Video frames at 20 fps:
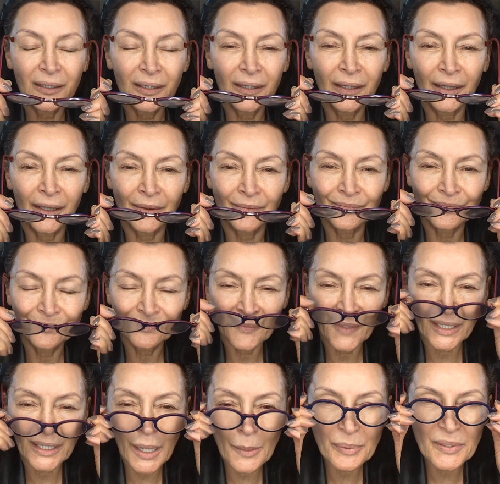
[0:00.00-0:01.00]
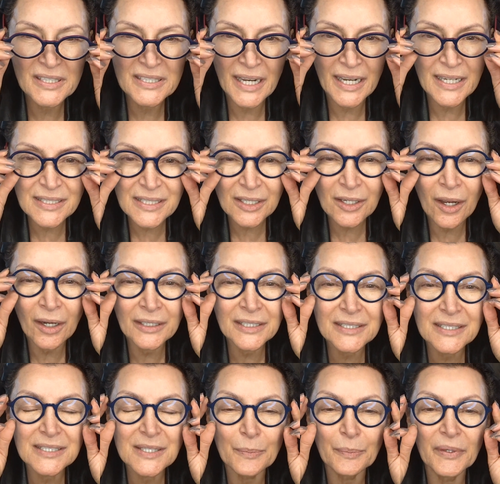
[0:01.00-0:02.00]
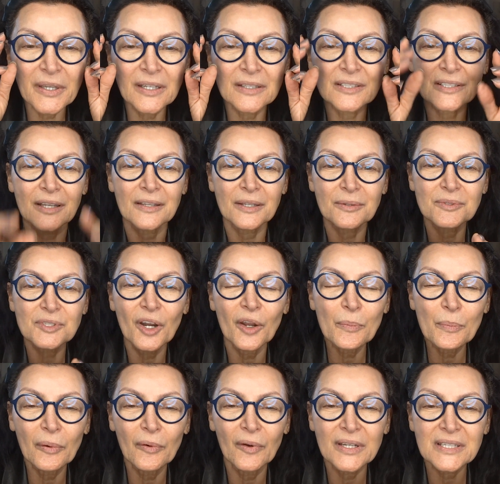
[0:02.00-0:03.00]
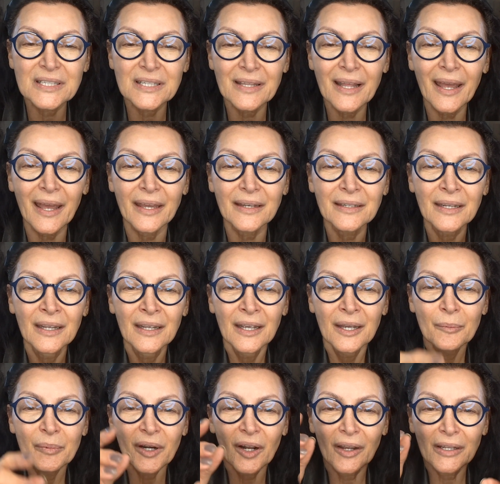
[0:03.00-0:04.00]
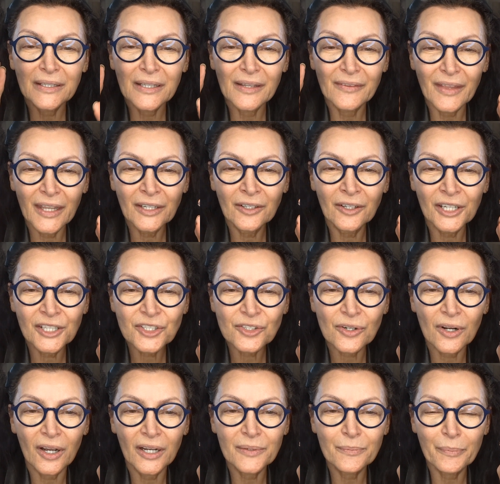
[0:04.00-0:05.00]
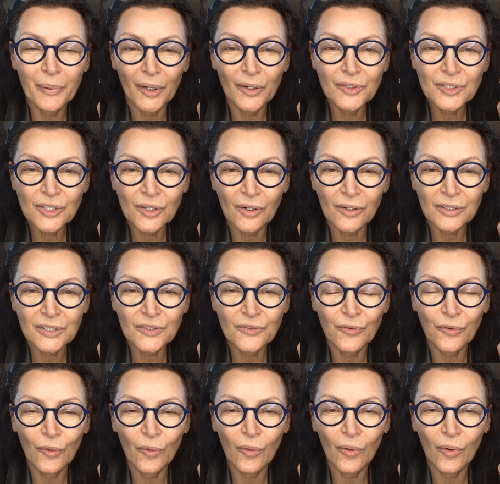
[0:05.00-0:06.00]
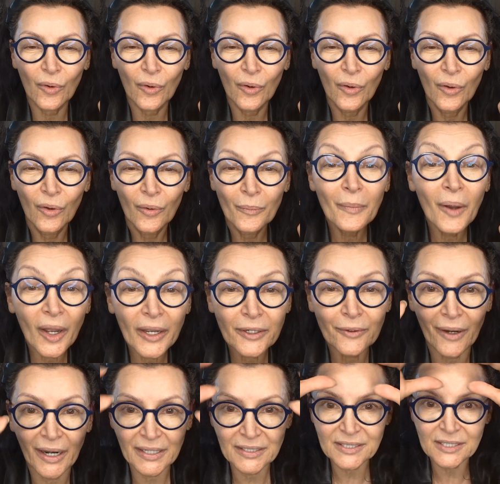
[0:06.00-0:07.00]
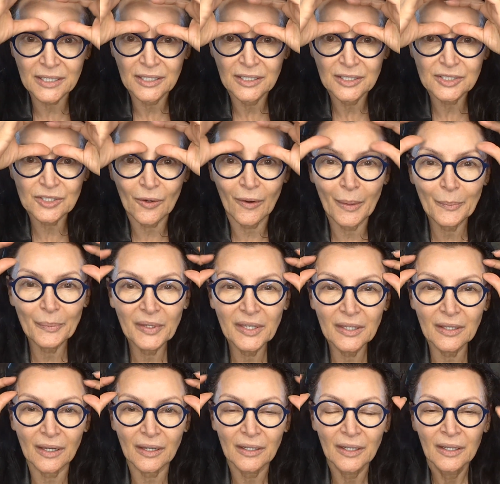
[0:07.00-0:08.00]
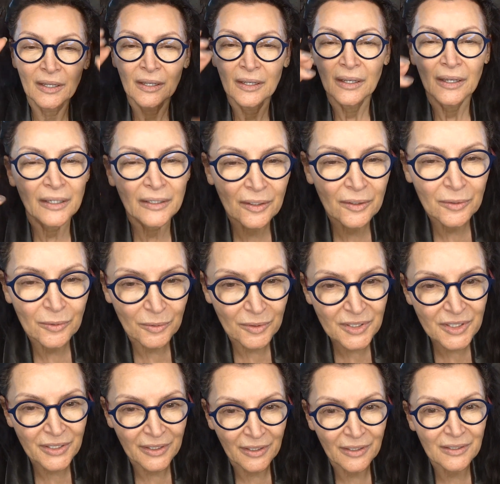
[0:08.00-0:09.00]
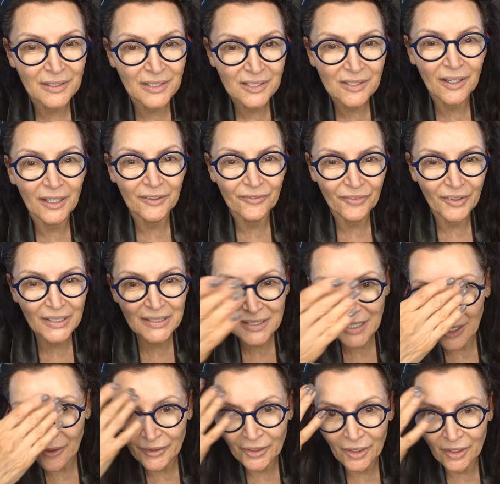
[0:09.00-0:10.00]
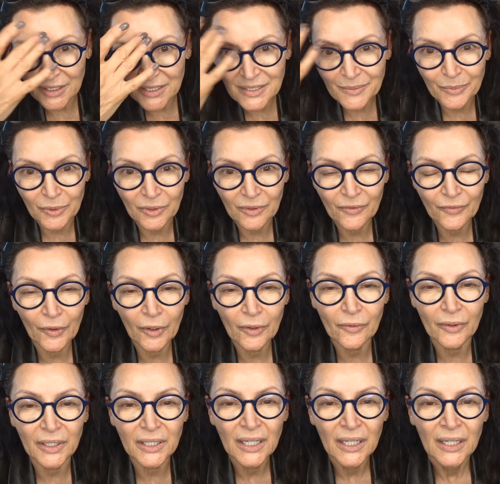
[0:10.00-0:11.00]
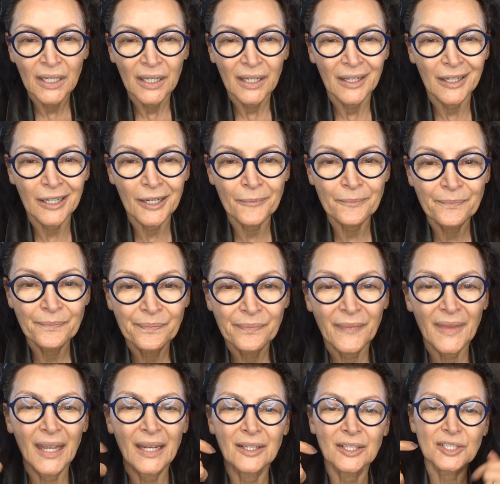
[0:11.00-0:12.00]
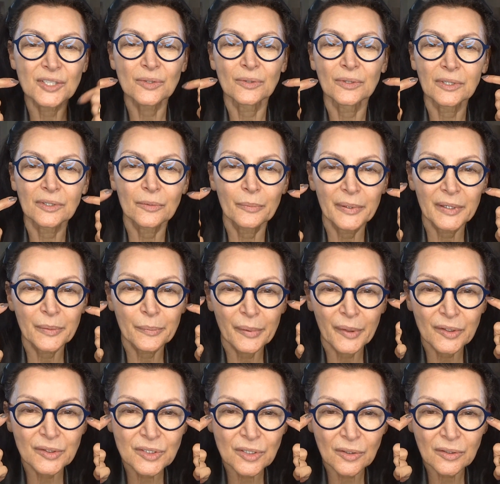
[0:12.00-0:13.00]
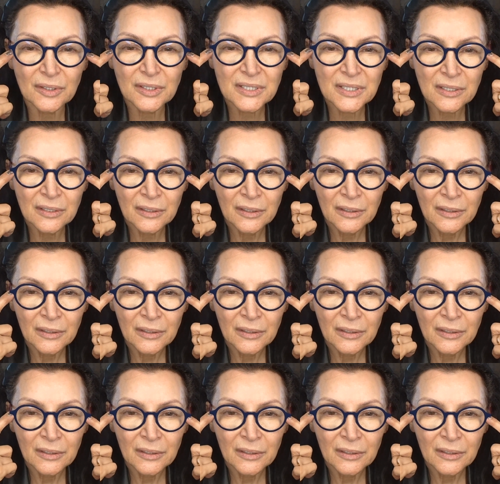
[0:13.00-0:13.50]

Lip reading: a couple of days, it kind of disappeared, so there was no point to that. But I tried Botox for migraines, so up here. And of course, the side effects are a nice smooth forehead. And I do a little bit of Botox